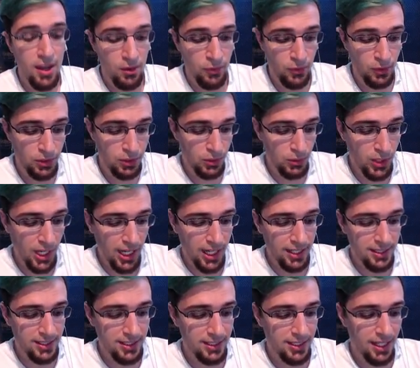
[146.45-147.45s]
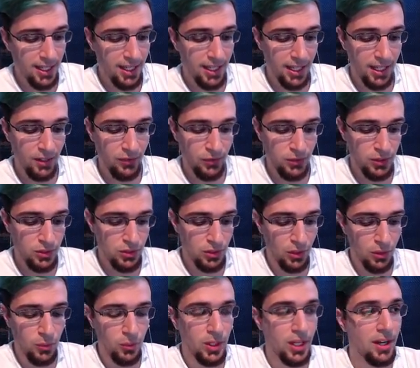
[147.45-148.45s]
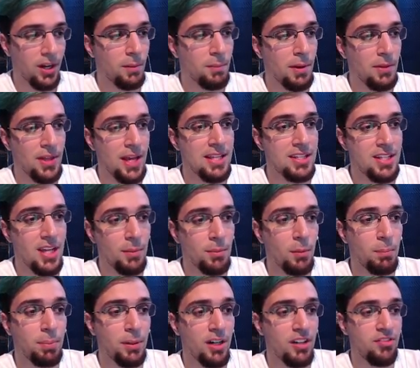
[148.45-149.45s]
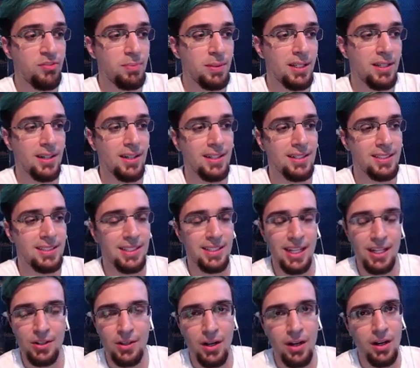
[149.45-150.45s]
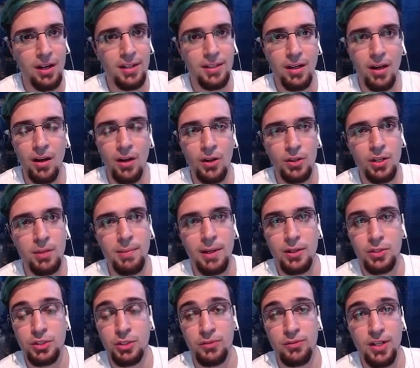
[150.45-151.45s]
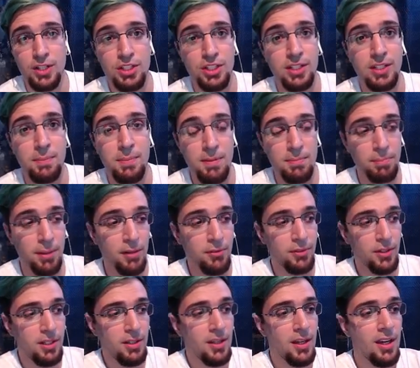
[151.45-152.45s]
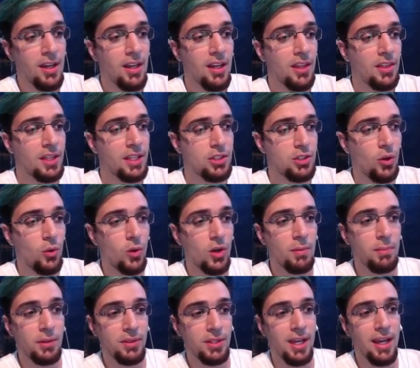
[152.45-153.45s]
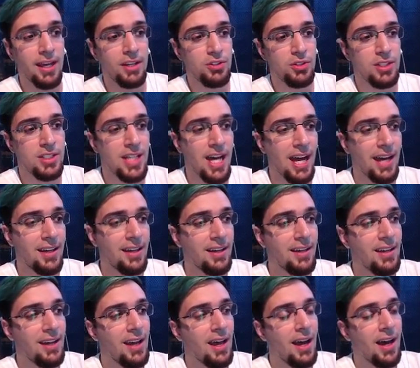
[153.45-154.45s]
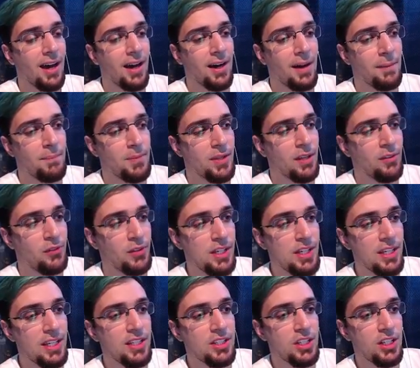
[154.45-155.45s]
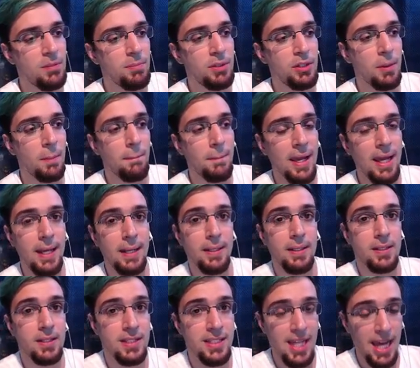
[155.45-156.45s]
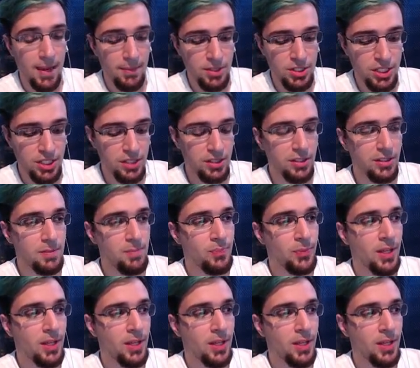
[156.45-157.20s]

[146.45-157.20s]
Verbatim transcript: For you guys, if you don't care about that double buff because later on all your medals are eventually going to be buffing, then don't worry about the extra attack. Um, if he is going to be your main damage dealer,